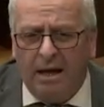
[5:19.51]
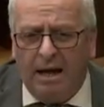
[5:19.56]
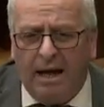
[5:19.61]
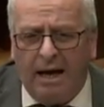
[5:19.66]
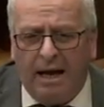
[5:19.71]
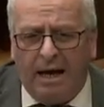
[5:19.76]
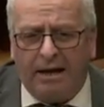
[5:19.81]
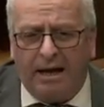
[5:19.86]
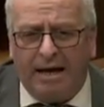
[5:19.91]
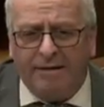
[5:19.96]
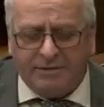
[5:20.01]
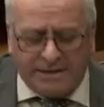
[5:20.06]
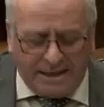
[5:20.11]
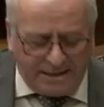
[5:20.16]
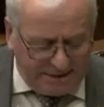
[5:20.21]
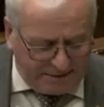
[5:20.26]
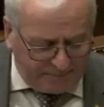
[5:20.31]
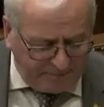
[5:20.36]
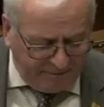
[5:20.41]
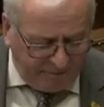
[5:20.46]
And I've said
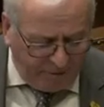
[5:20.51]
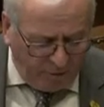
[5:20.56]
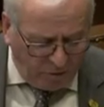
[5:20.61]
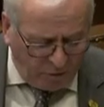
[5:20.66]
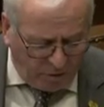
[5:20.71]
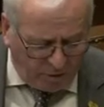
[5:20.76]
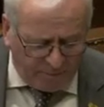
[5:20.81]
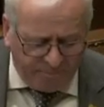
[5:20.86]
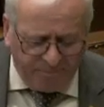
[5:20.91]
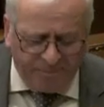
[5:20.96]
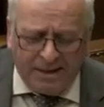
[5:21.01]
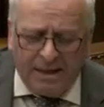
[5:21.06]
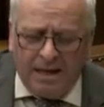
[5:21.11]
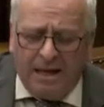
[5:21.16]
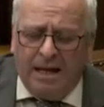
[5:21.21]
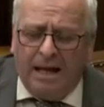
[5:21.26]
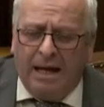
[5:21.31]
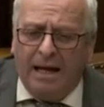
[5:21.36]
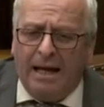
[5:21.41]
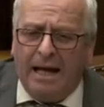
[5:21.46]
this before,
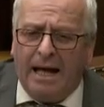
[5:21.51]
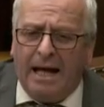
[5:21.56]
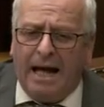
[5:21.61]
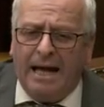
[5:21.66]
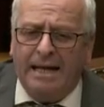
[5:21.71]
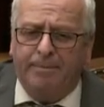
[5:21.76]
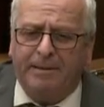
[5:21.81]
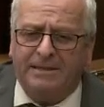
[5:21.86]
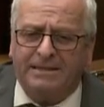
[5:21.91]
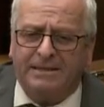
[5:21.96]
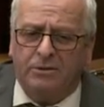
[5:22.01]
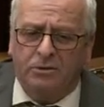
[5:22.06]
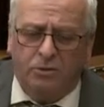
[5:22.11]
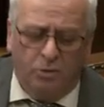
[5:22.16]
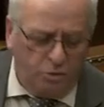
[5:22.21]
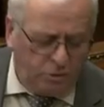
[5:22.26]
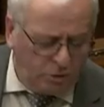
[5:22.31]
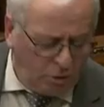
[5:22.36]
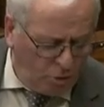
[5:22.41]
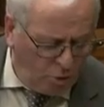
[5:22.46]
any person
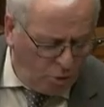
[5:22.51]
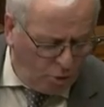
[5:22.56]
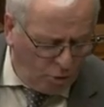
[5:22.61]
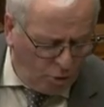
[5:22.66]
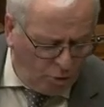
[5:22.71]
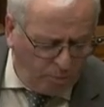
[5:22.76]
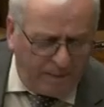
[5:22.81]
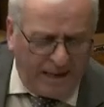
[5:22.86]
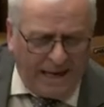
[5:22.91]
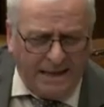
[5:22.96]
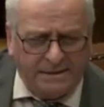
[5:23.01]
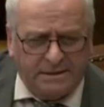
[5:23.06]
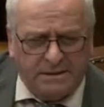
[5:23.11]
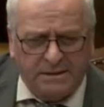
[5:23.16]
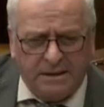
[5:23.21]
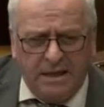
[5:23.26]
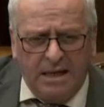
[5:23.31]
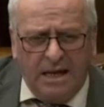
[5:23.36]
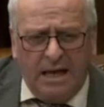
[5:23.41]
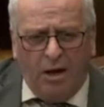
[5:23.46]
who plants
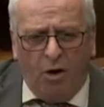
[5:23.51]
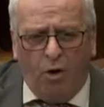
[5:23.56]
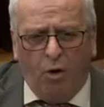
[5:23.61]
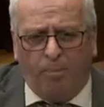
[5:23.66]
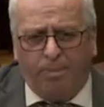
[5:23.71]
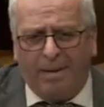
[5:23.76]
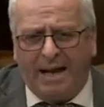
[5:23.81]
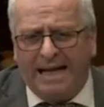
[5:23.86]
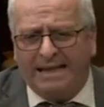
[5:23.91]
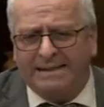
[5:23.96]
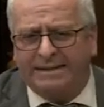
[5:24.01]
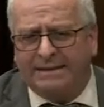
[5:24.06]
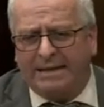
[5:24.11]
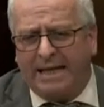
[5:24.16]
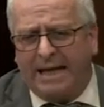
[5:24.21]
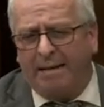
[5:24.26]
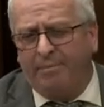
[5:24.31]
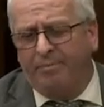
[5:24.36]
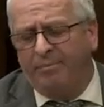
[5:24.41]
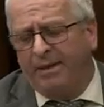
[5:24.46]

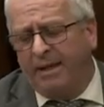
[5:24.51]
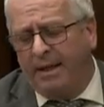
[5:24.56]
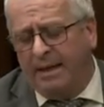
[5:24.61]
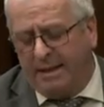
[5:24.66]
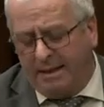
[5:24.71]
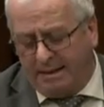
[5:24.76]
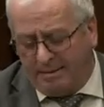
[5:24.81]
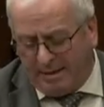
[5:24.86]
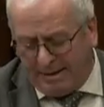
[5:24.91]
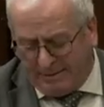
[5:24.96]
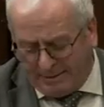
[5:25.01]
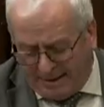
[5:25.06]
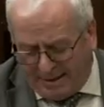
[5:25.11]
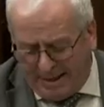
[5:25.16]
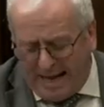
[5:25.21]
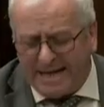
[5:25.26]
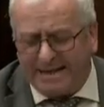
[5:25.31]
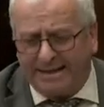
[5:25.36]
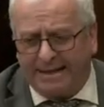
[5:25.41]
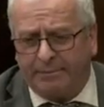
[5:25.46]

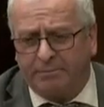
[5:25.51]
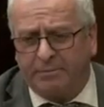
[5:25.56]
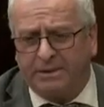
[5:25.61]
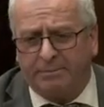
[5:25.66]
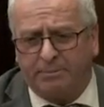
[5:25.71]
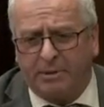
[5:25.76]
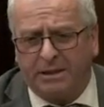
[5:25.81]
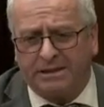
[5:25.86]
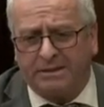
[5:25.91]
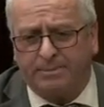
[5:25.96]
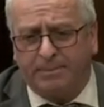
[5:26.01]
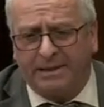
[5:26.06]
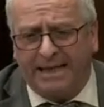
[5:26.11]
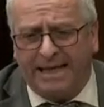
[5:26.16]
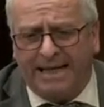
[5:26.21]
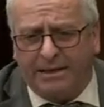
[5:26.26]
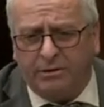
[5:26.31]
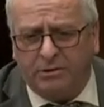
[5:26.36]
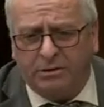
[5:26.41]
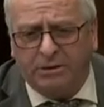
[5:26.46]
anything, whether it's
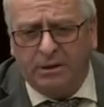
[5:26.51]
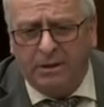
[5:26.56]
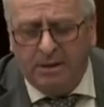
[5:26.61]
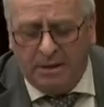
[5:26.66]
potatoes,